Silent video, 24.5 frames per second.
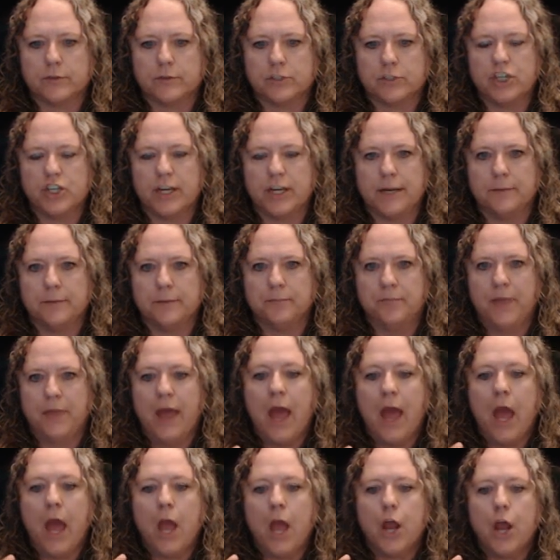G.
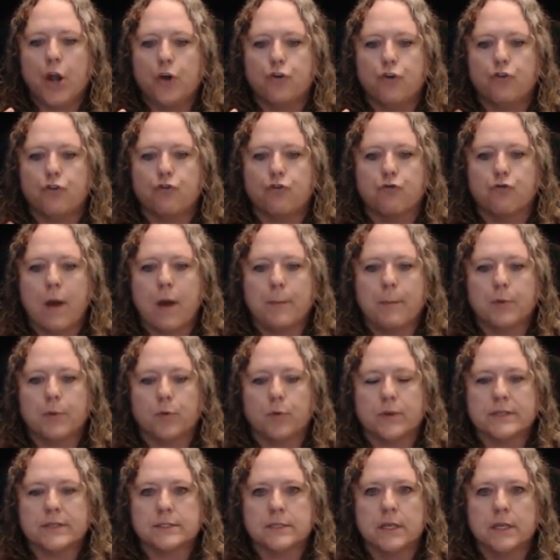Drop your
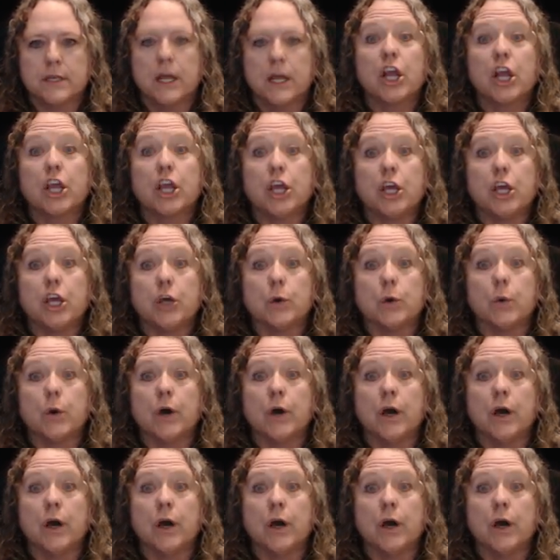wrist. Q.